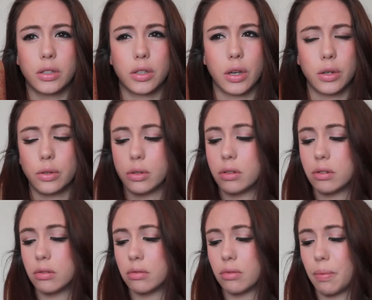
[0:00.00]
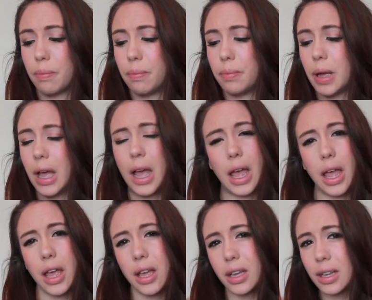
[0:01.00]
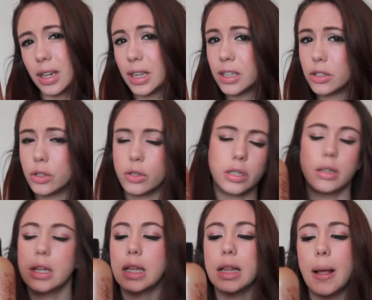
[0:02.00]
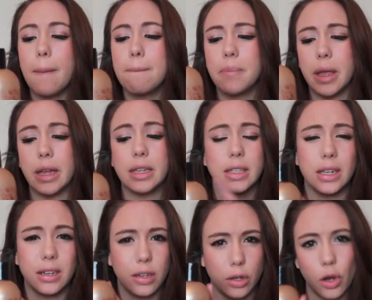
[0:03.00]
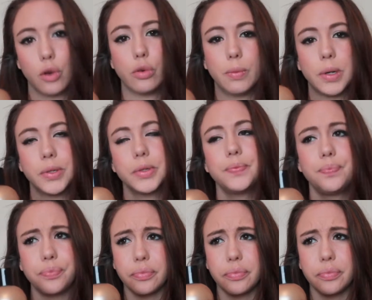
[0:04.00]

Total Repair Cleanser or something like that, and it's in like a gold bottle,